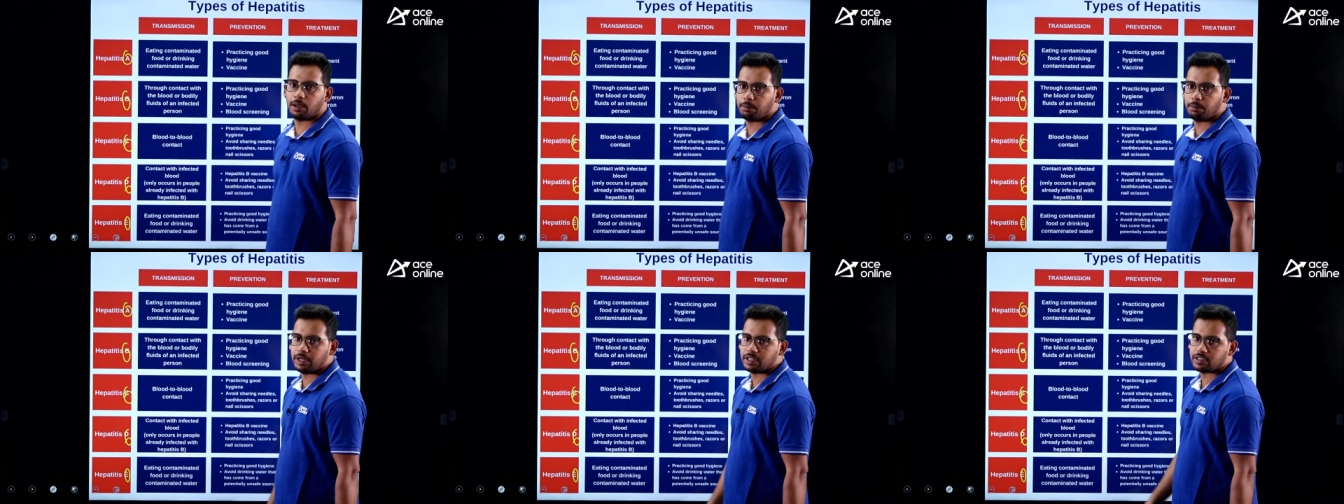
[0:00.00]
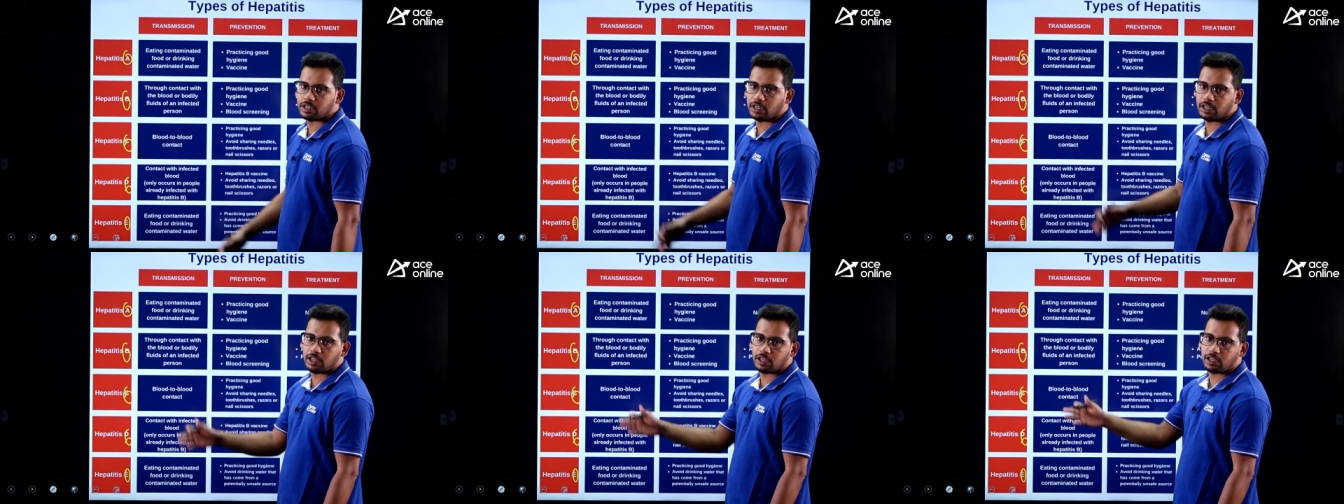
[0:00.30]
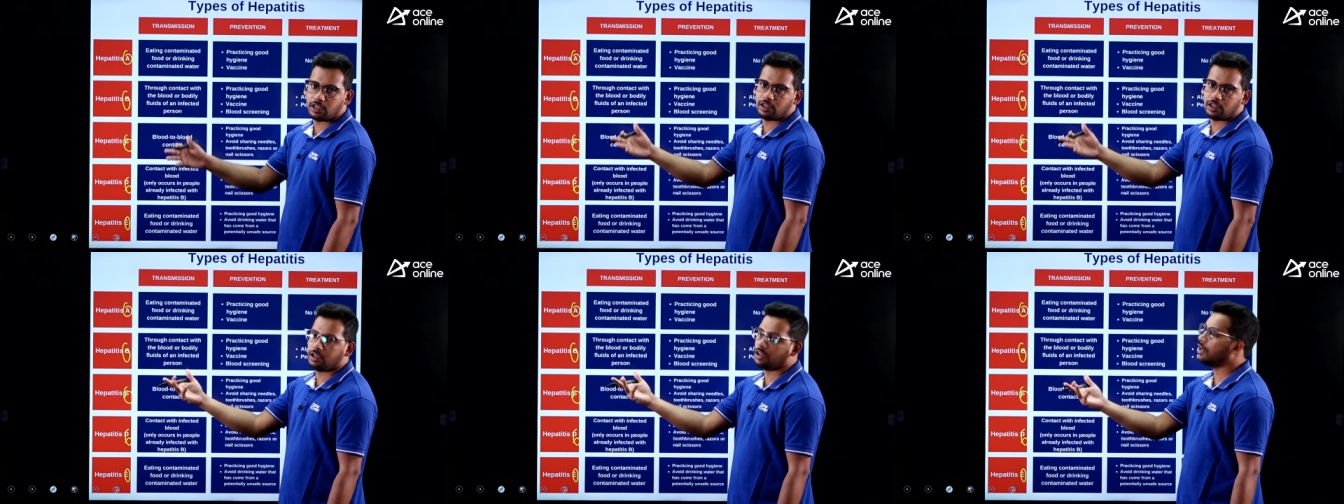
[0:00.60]
B, C, D,
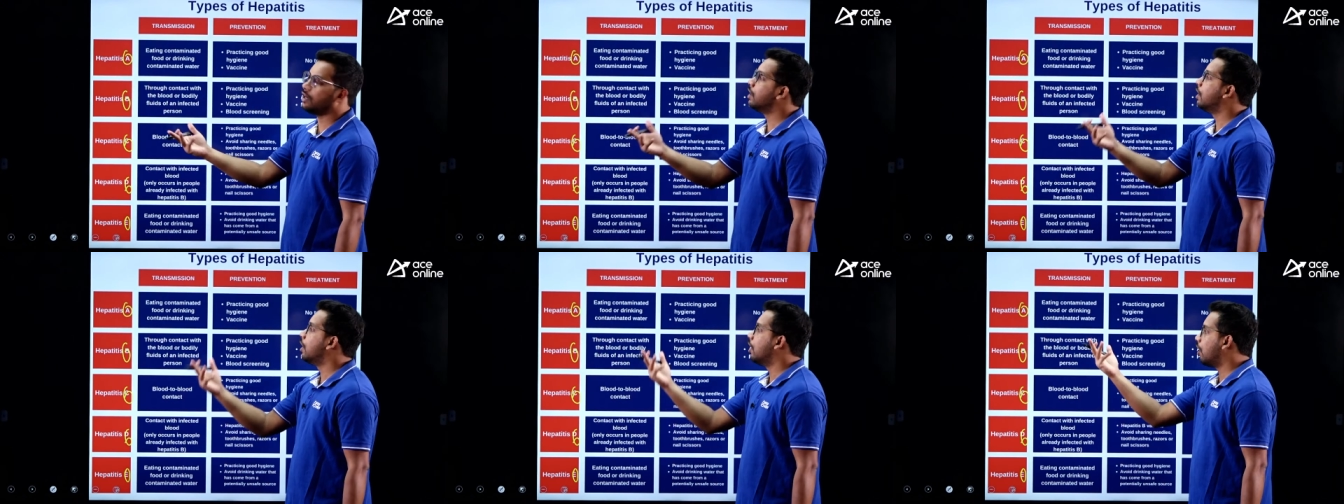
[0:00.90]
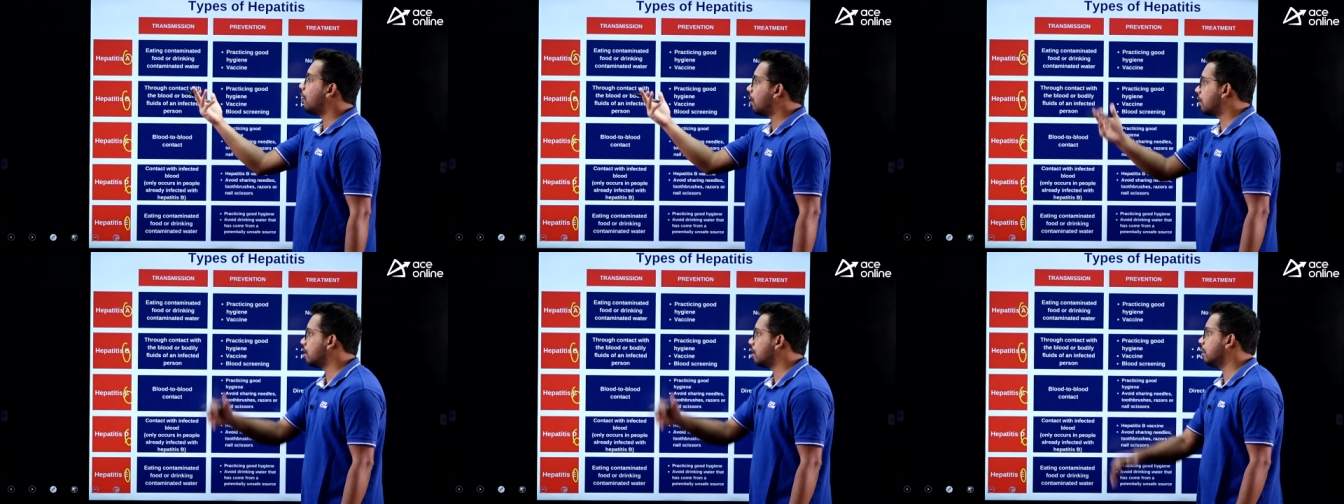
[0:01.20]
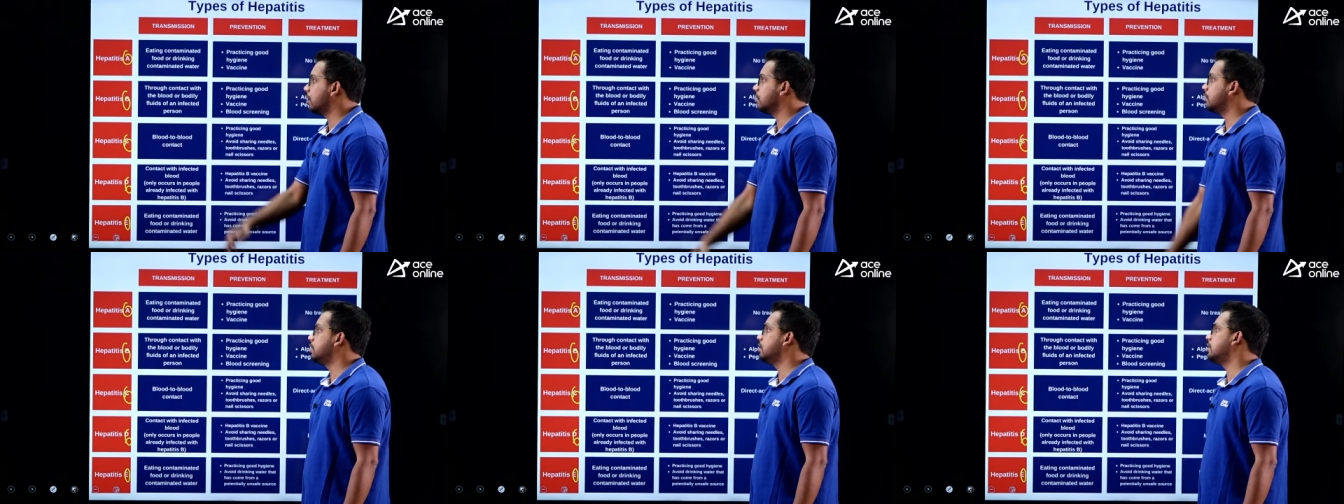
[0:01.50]
E or
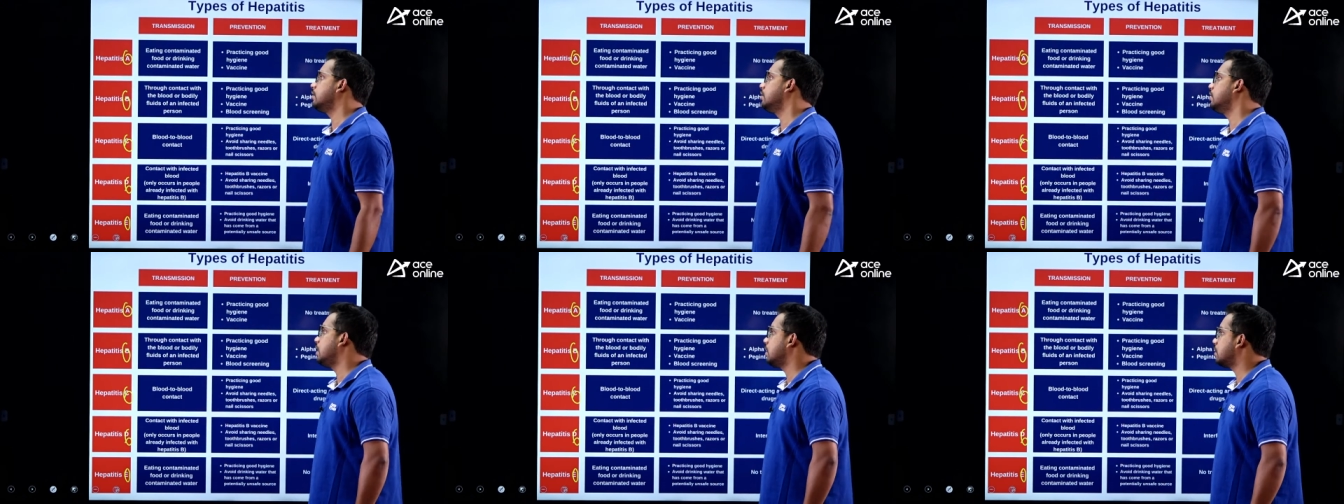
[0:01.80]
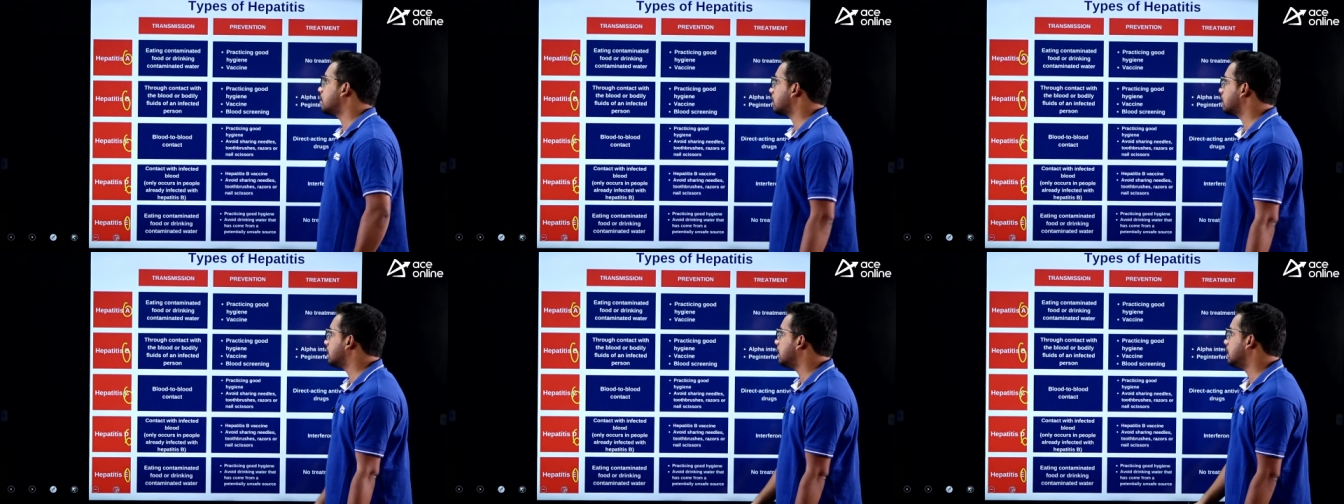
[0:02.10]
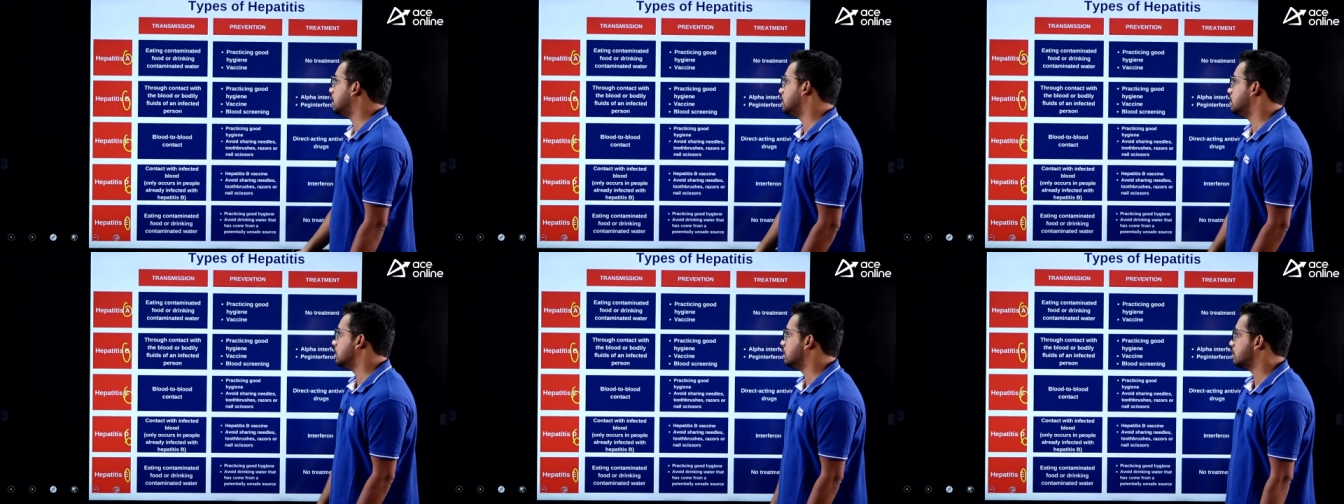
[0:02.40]
uh, th these are the
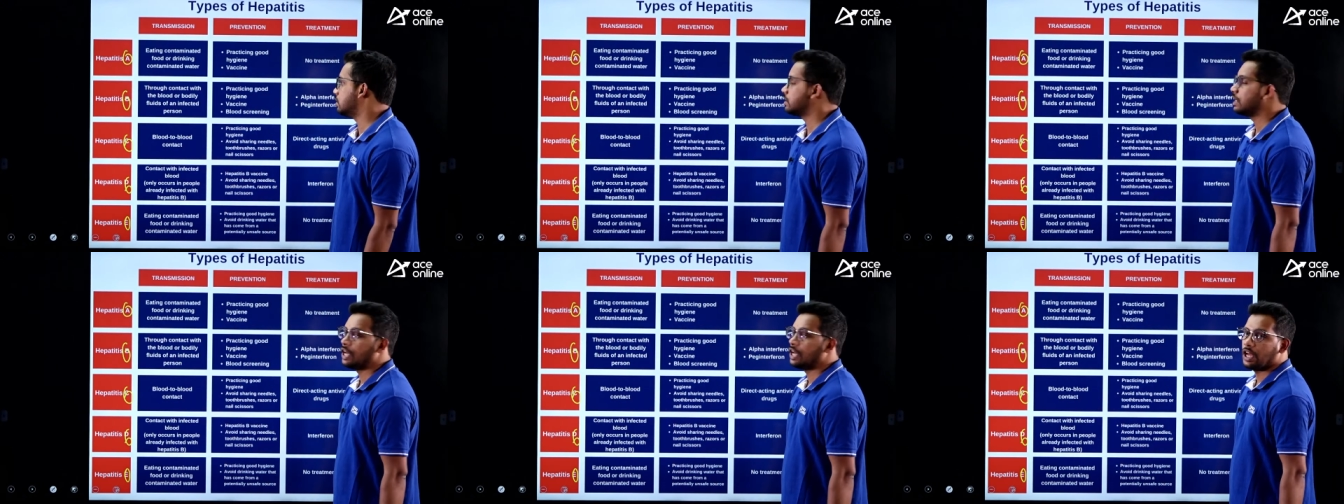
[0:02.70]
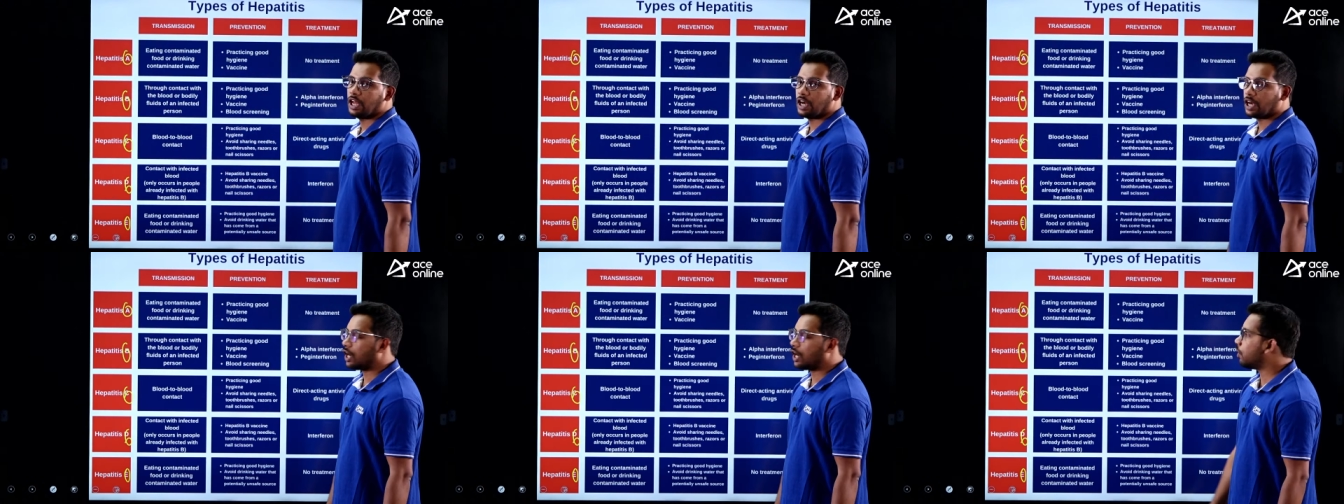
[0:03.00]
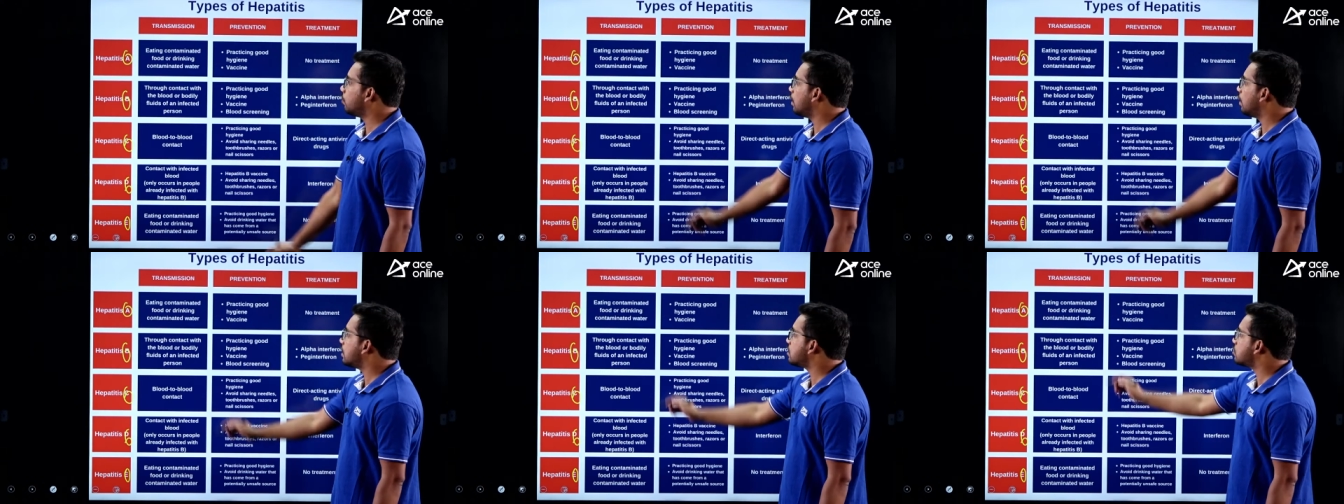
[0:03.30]
disease.
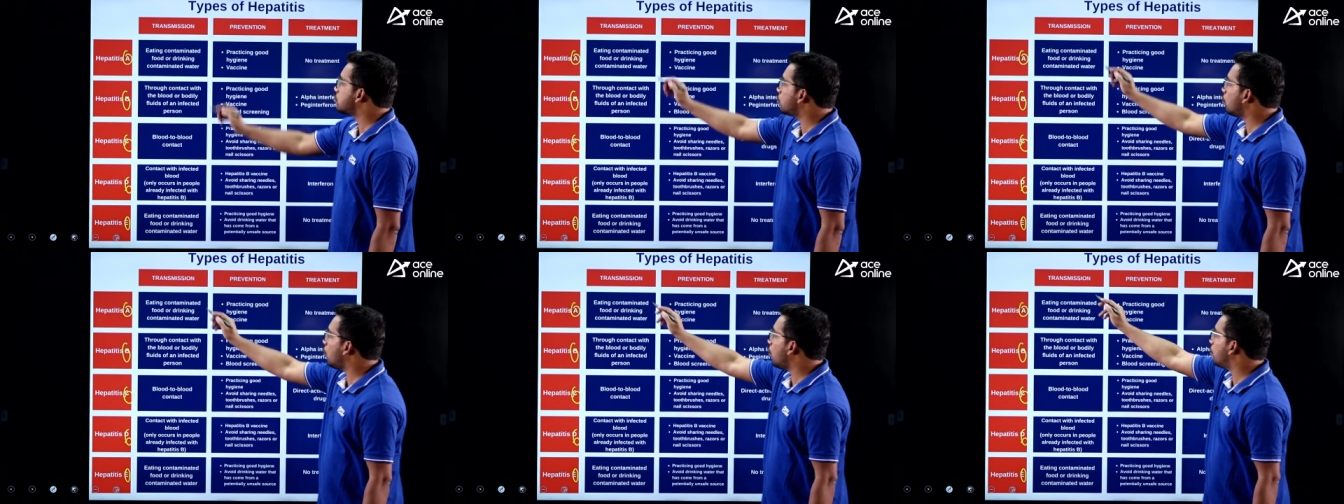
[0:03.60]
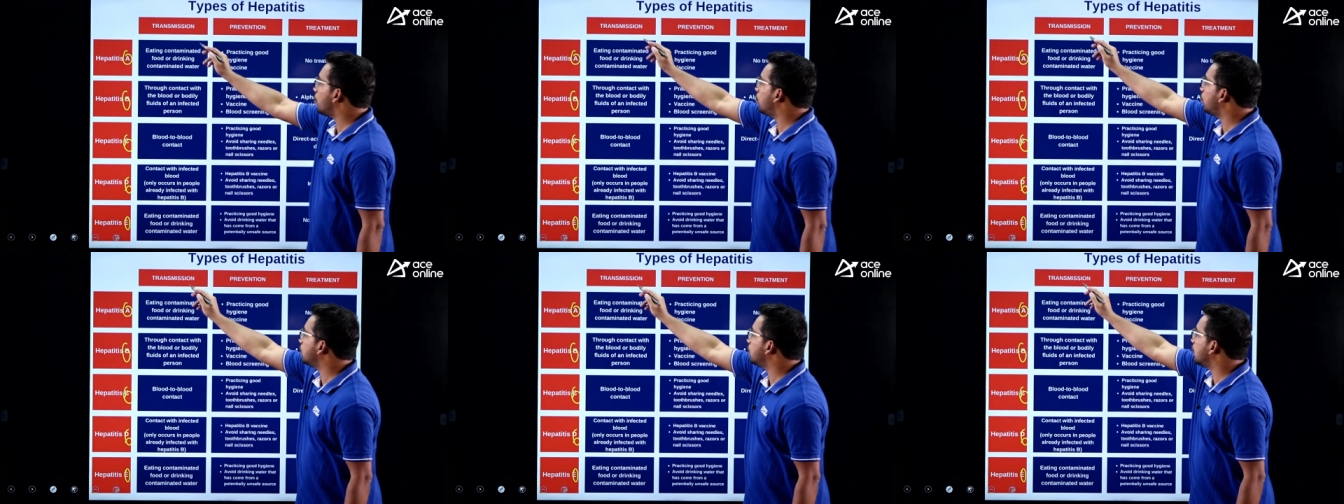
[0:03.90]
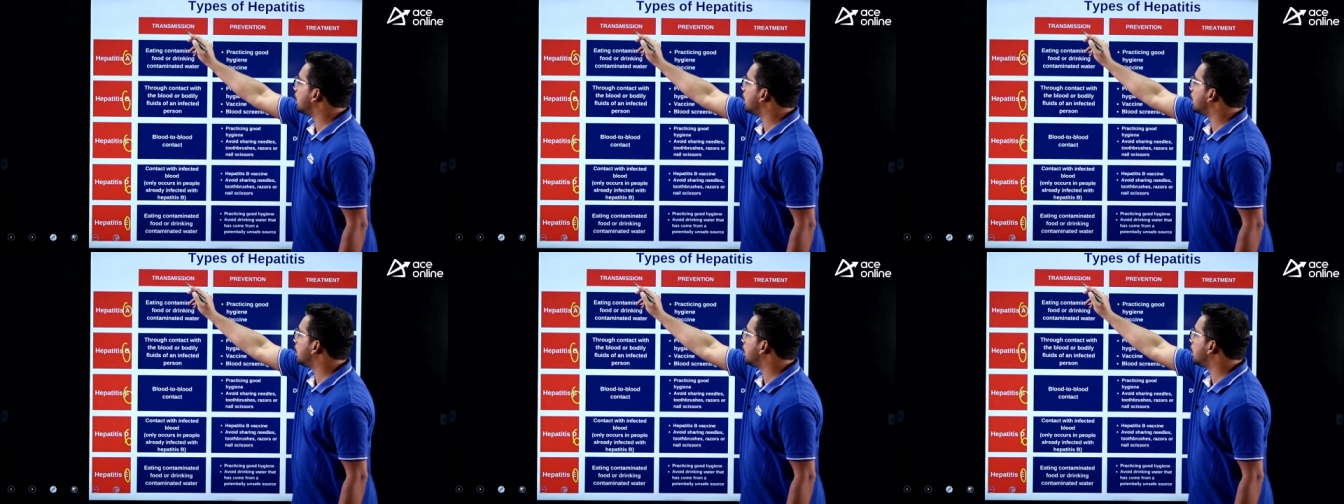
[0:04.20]
Now, let us know about